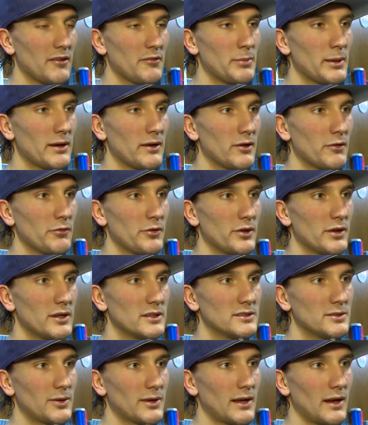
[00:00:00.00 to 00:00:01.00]
I've been here a few
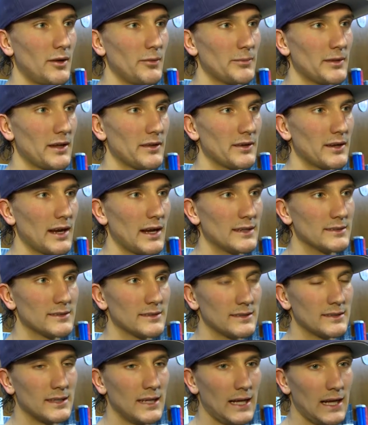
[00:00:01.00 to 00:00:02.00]
years, you want to help the other guys.
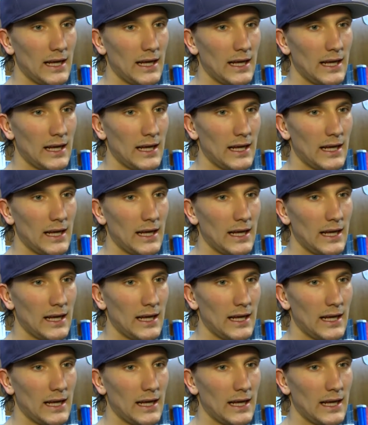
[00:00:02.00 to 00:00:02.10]
And